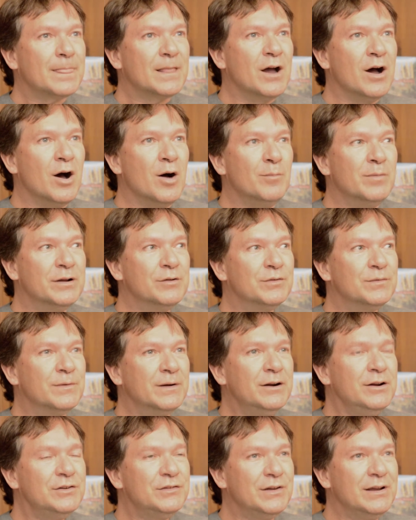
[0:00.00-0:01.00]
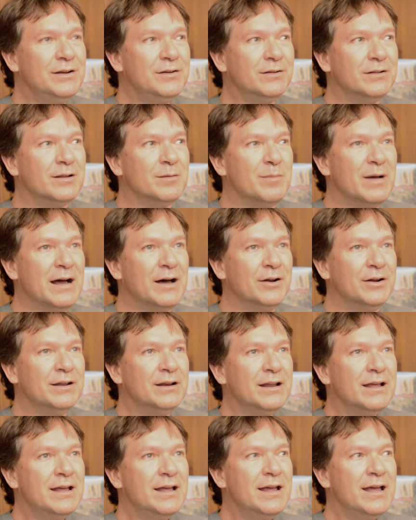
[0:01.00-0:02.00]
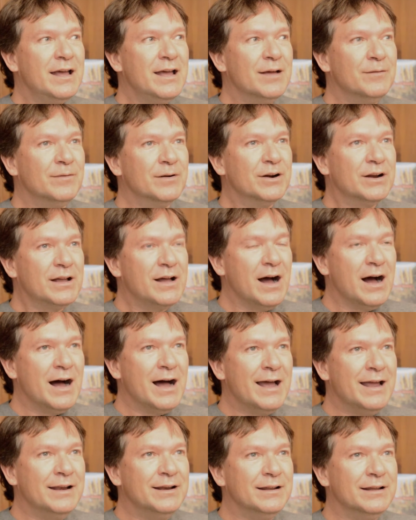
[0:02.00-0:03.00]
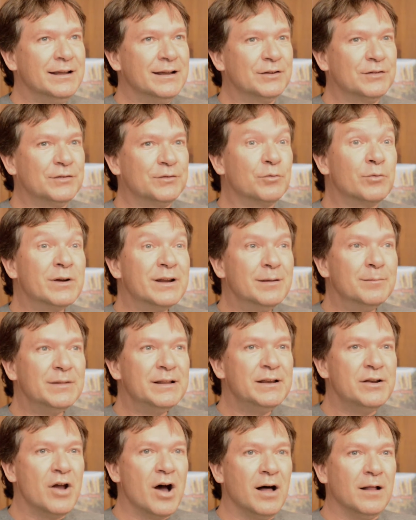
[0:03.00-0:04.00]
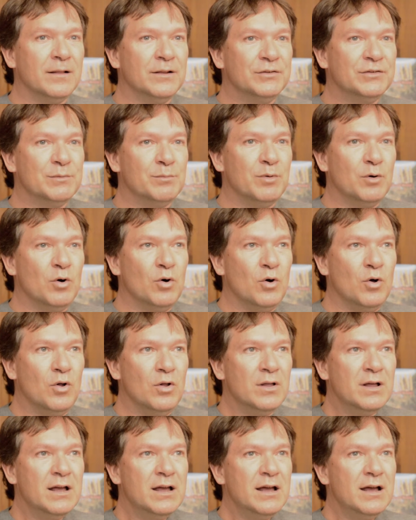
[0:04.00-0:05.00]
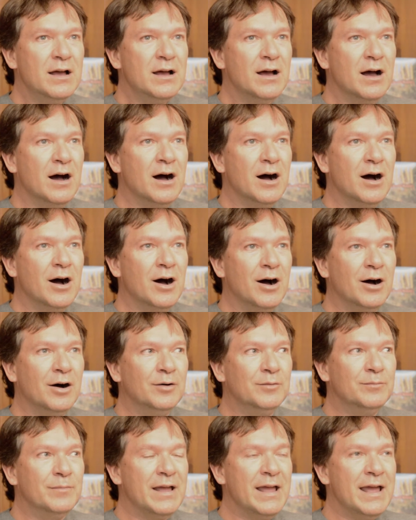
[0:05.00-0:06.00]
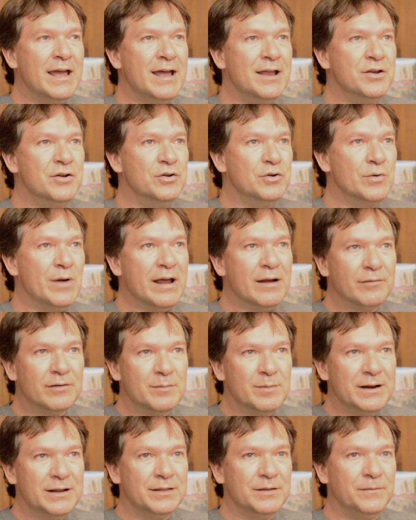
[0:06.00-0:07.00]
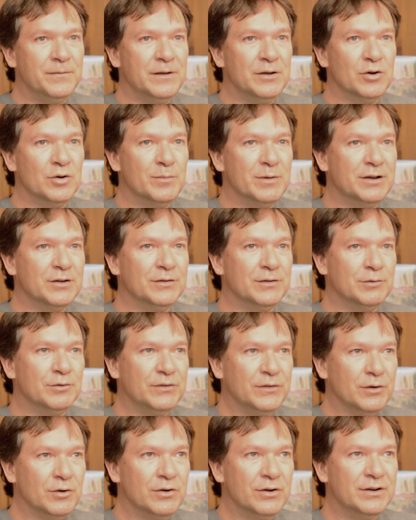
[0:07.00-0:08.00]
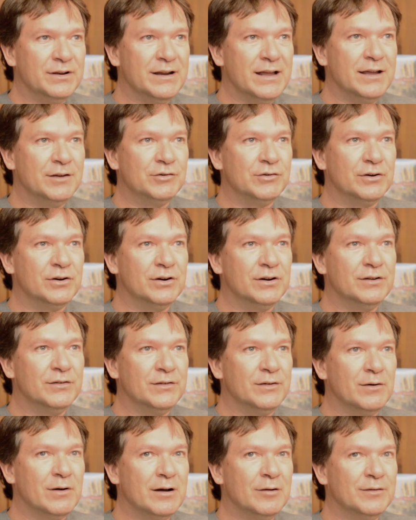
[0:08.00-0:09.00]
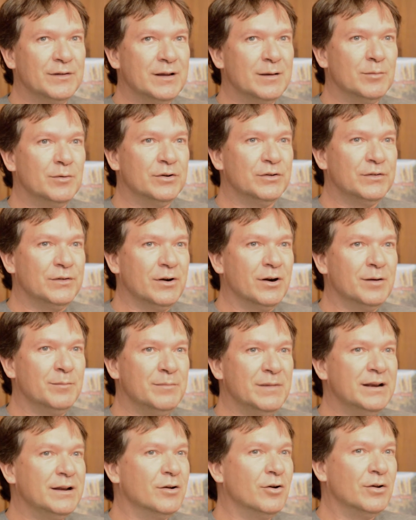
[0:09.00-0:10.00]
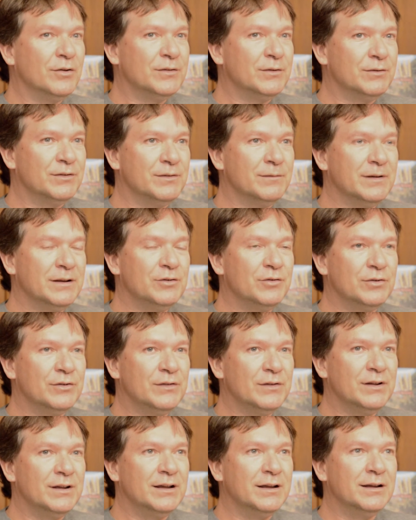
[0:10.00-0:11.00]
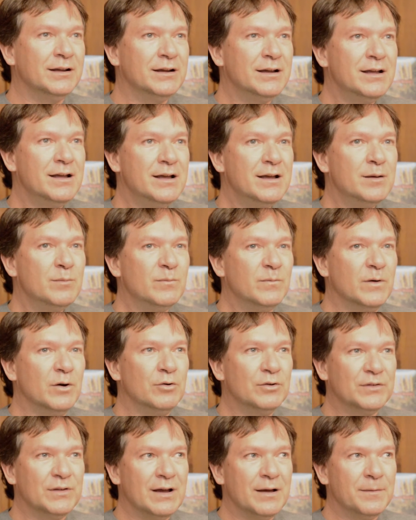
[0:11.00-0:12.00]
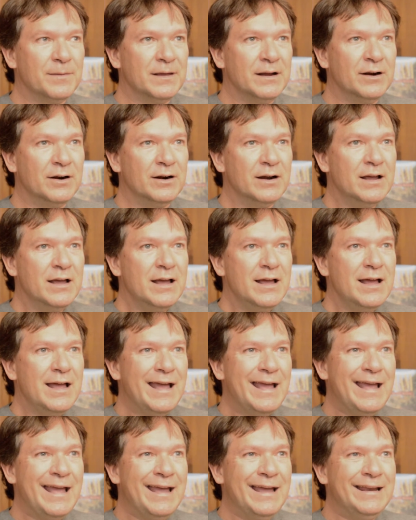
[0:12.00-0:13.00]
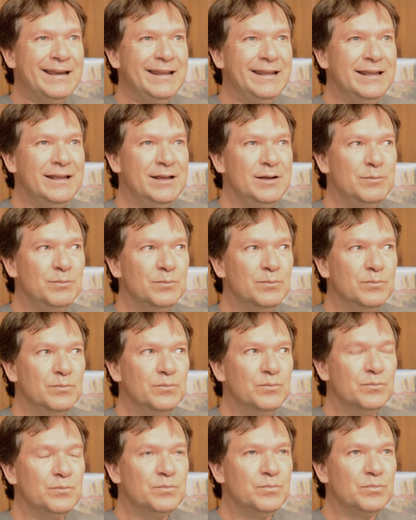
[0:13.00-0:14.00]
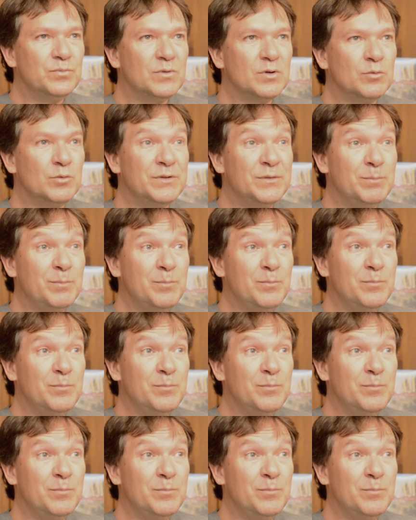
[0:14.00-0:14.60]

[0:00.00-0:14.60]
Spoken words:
But he was very gentle about it, and very kind, extremely knowledgeable, and knew everybody in the field because he was so good-natured, and so I was able to start meeting all sorts of interesting folks out there. And he was